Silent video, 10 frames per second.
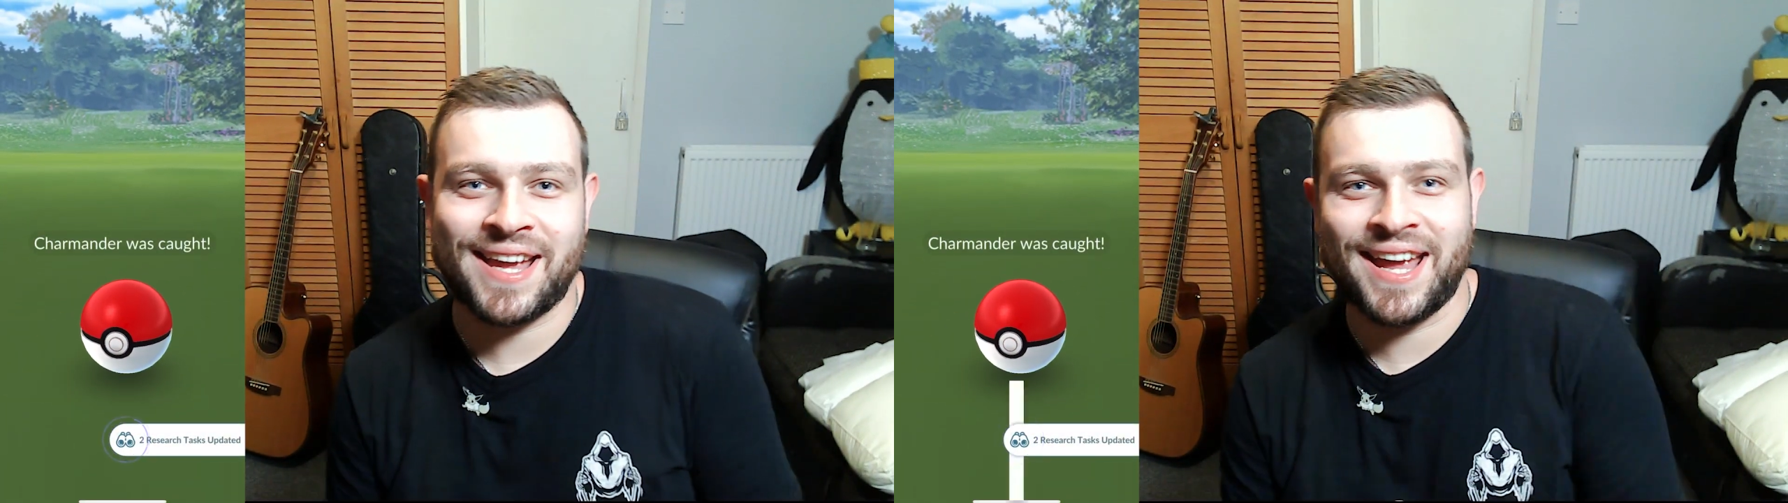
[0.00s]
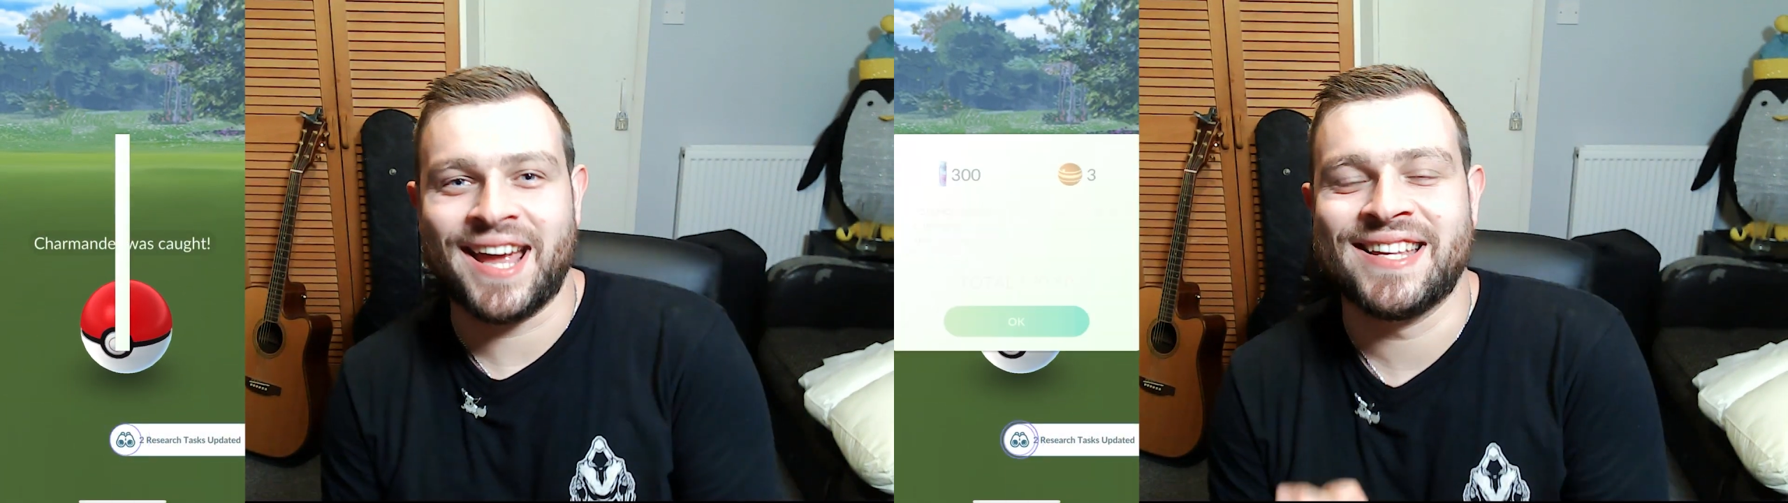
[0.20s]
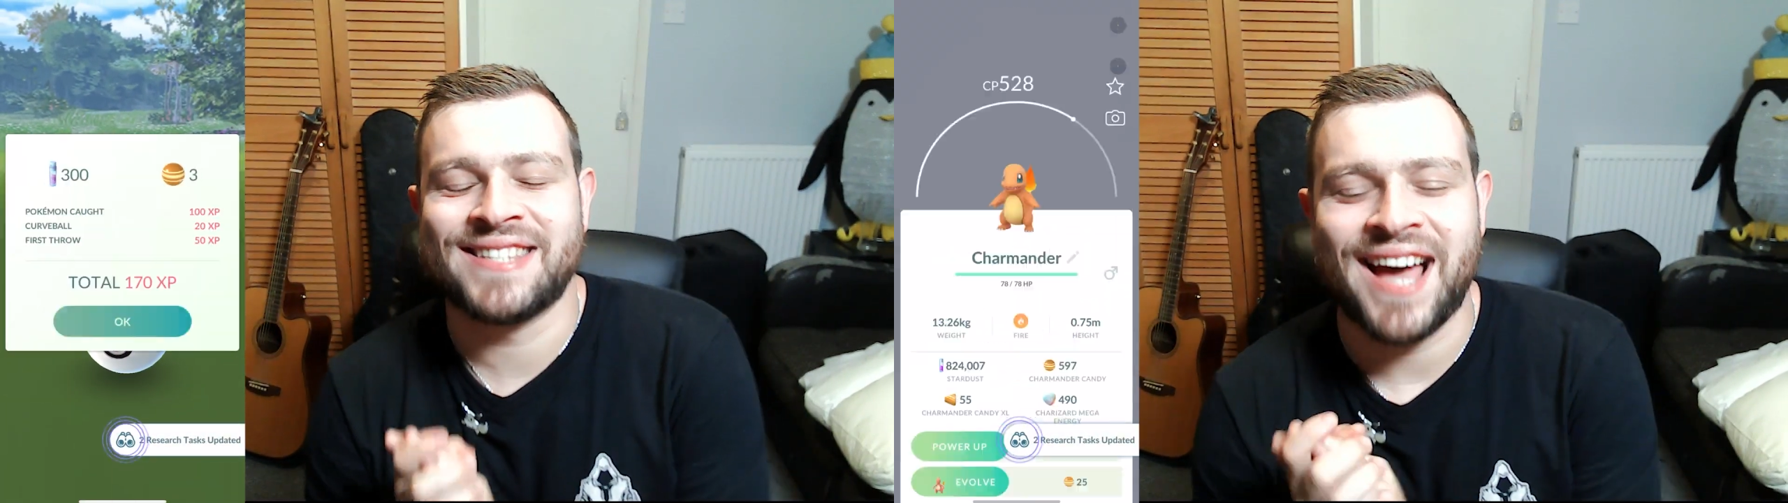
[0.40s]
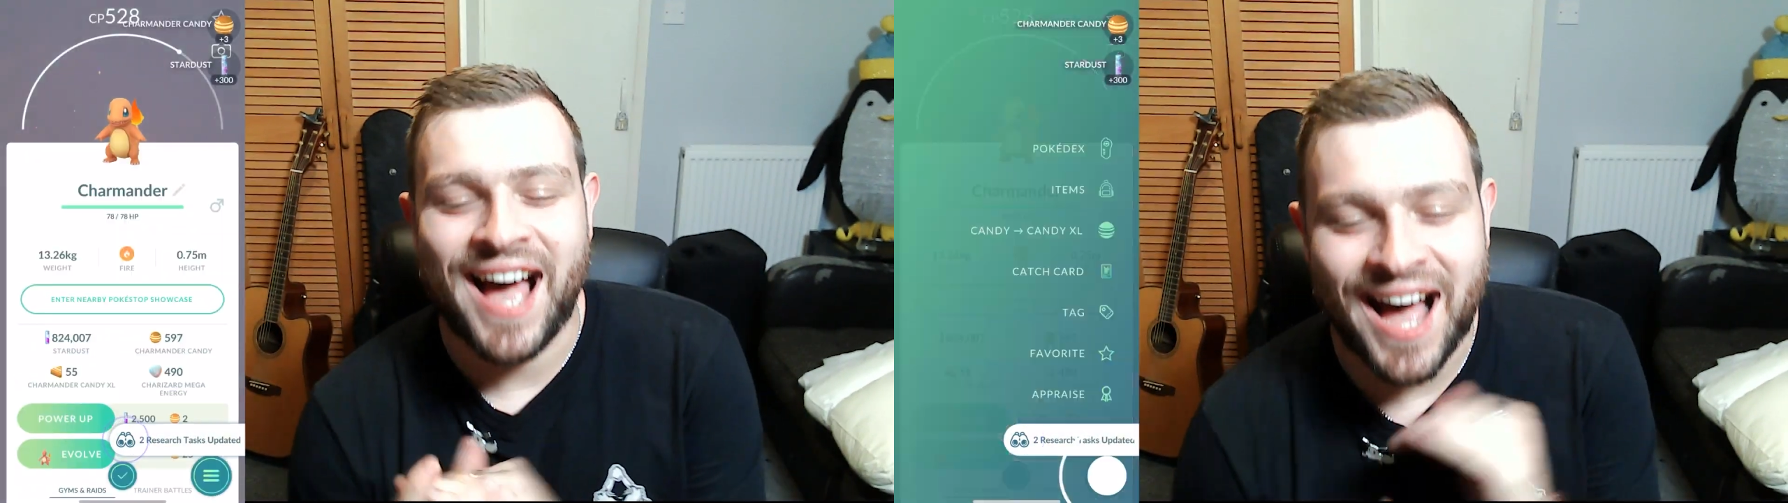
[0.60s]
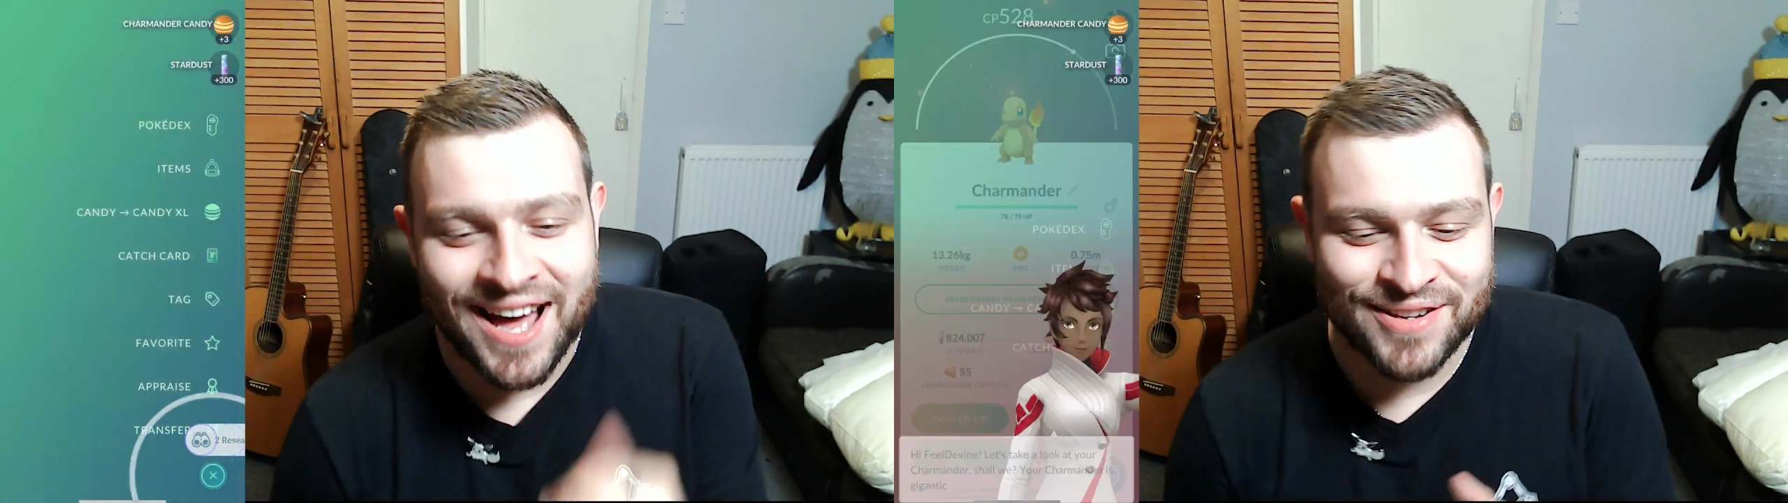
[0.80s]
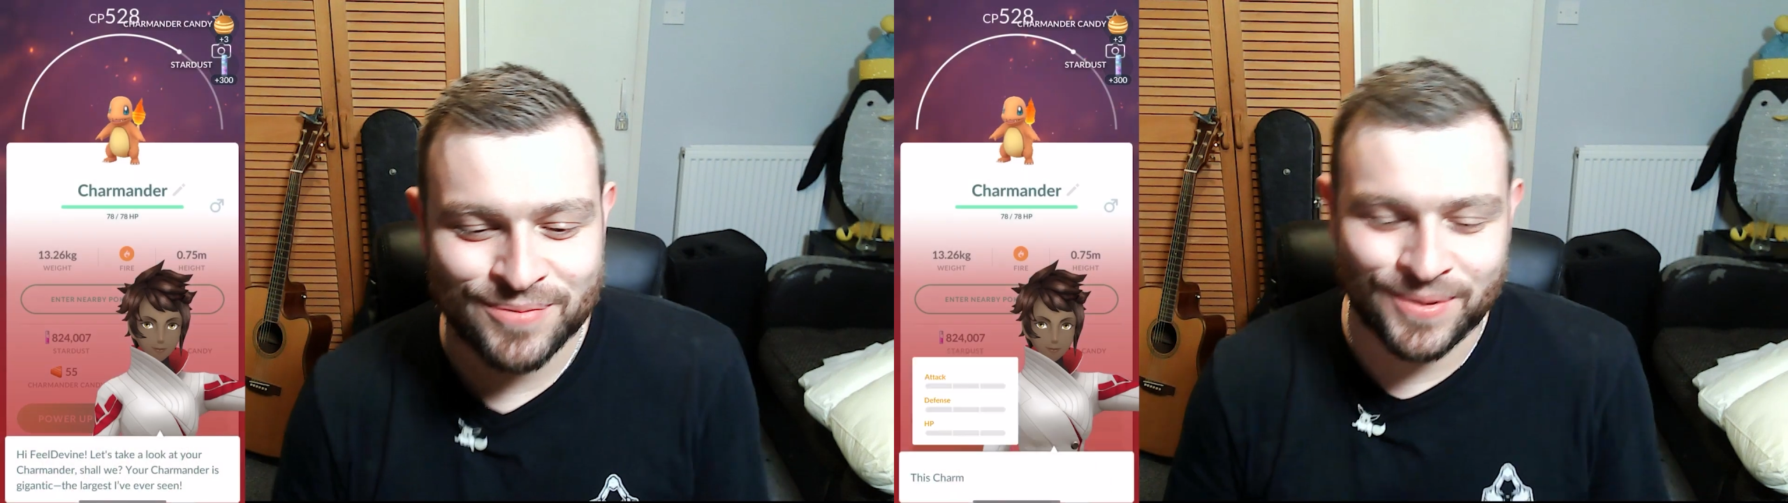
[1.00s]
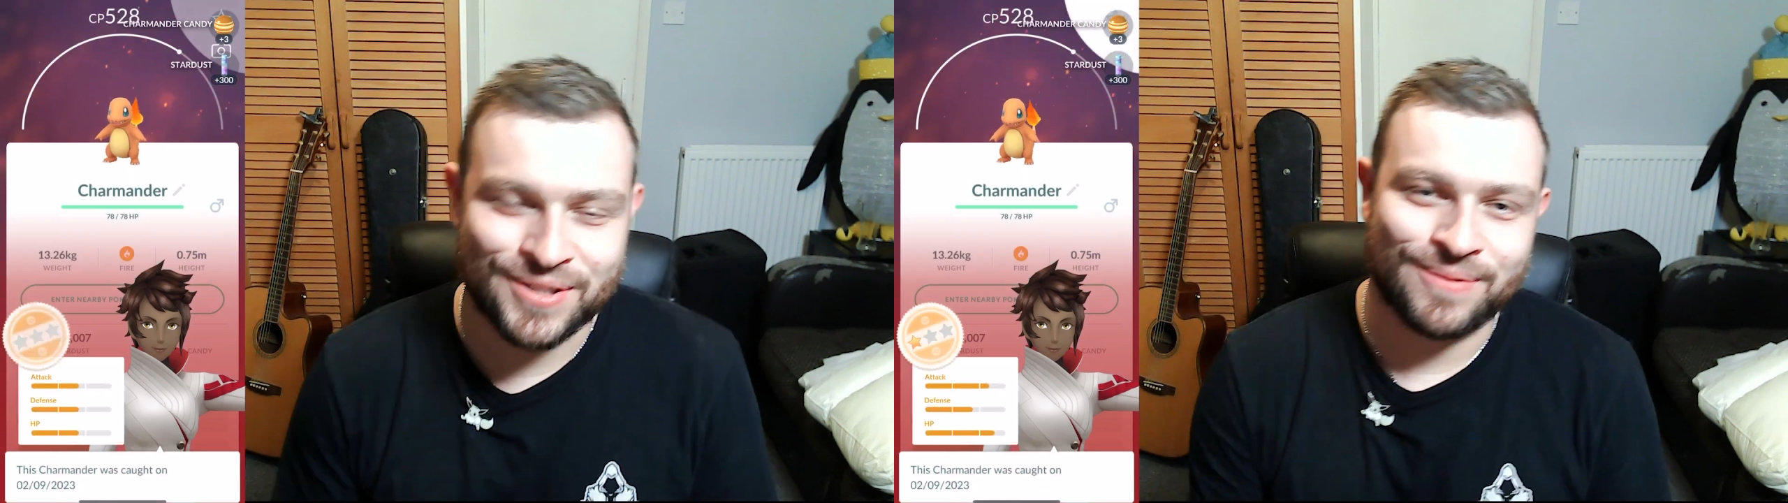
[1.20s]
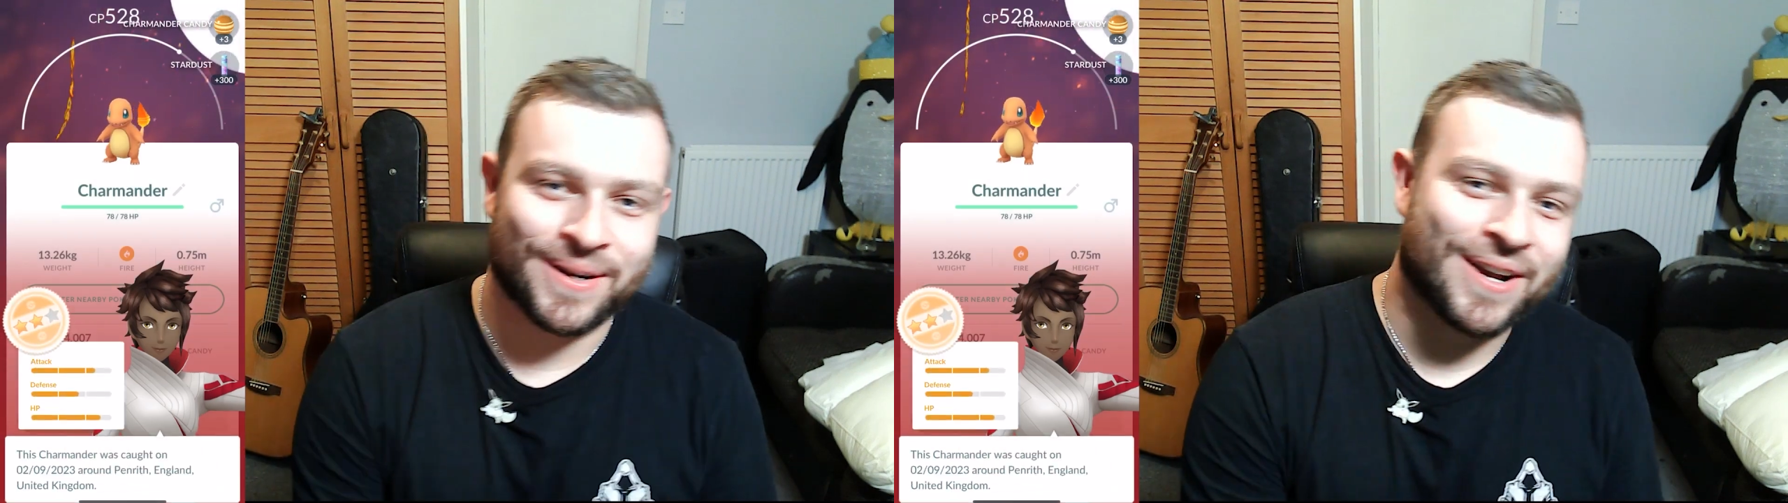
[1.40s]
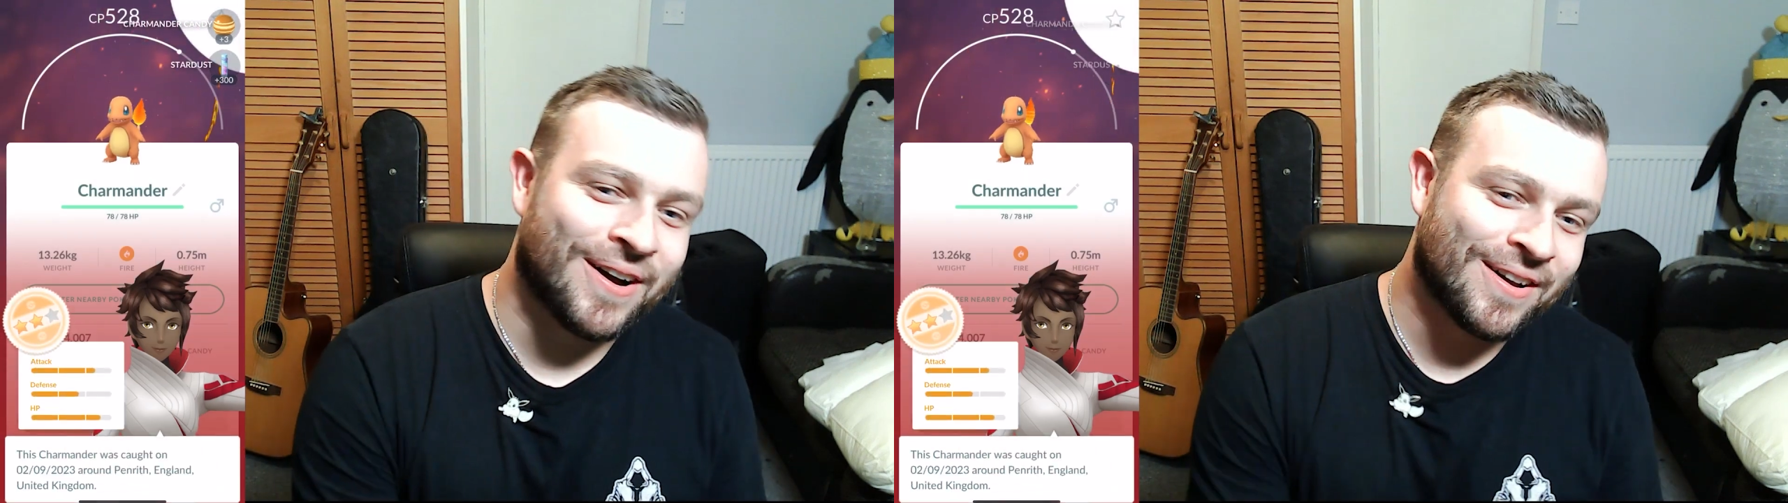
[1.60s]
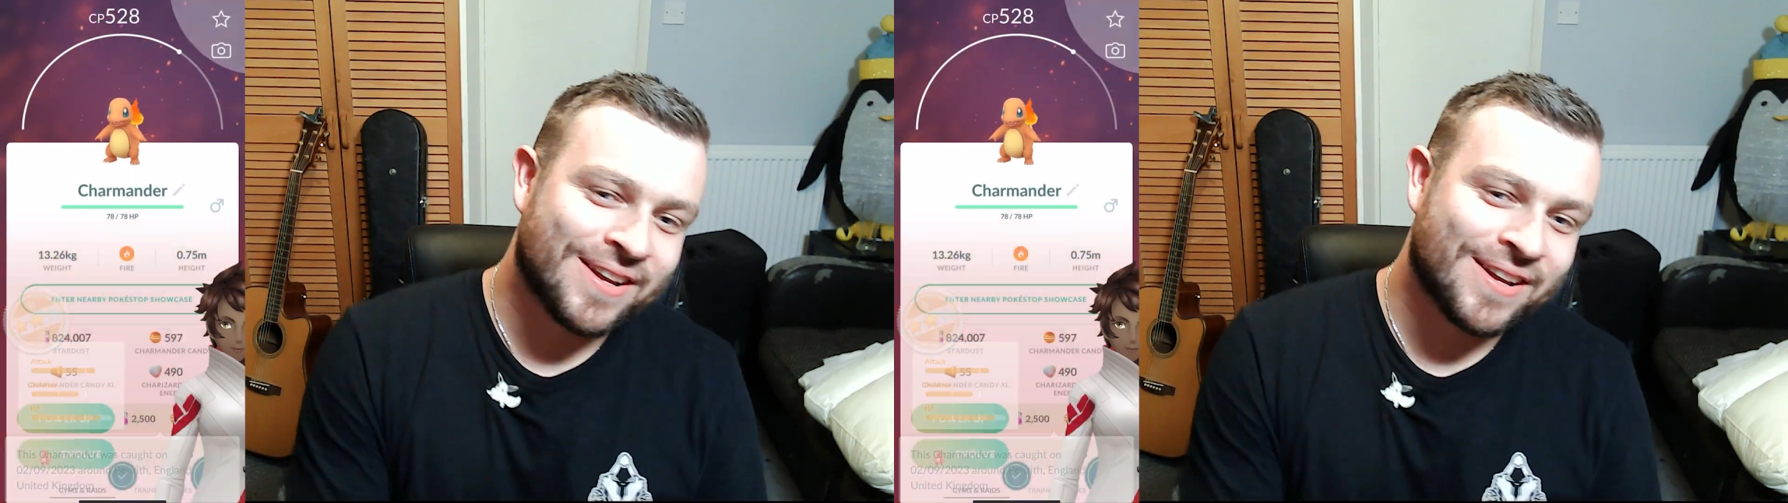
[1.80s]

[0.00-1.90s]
It is the hardest one to record.